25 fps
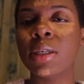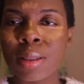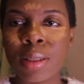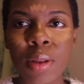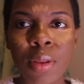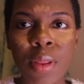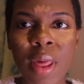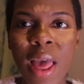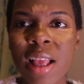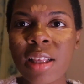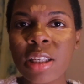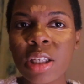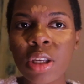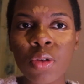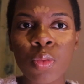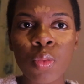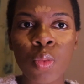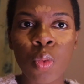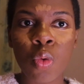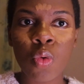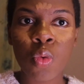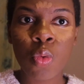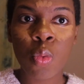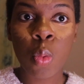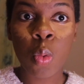So that's a
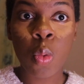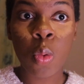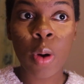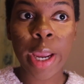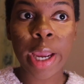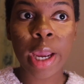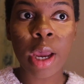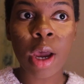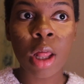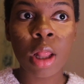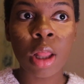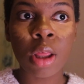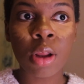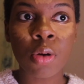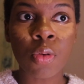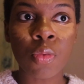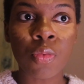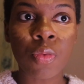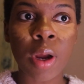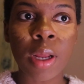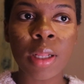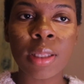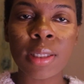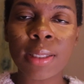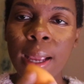quick little
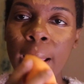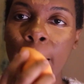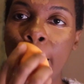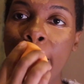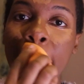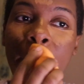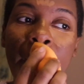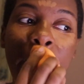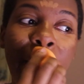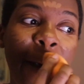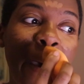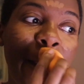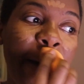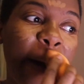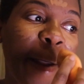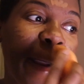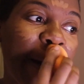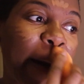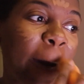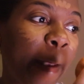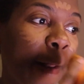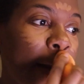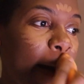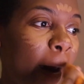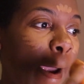rundown
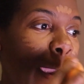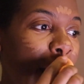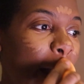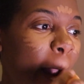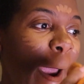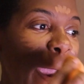on